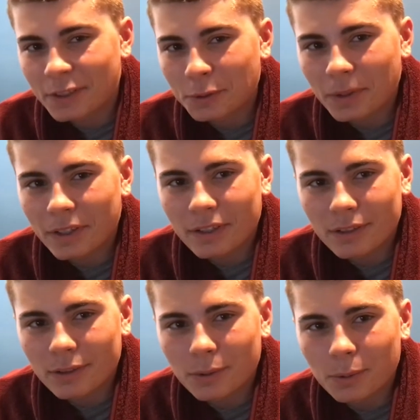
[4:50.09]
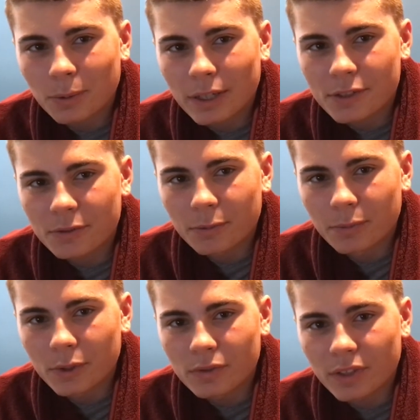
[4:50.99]
like who the who watched
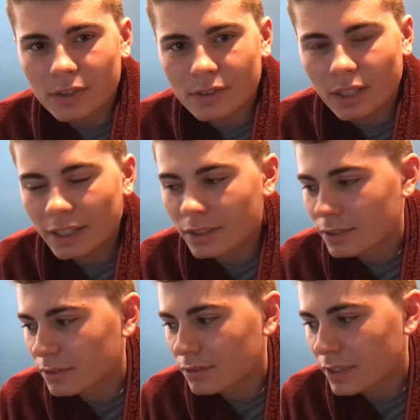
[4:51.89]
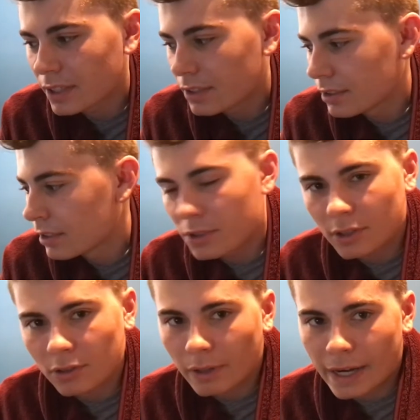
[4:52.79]
movies like freaking
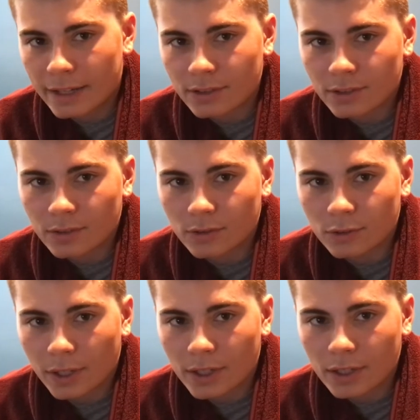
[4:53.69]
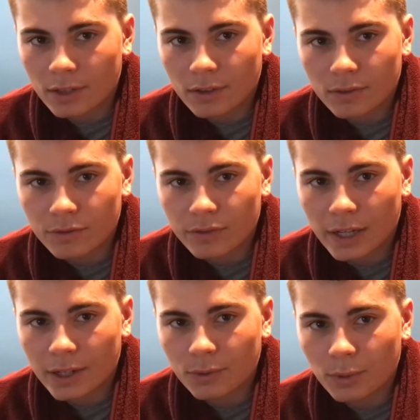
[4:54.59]
aristocrats drinking
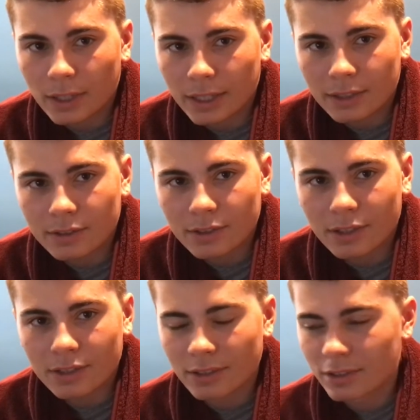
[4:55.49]
fine wines?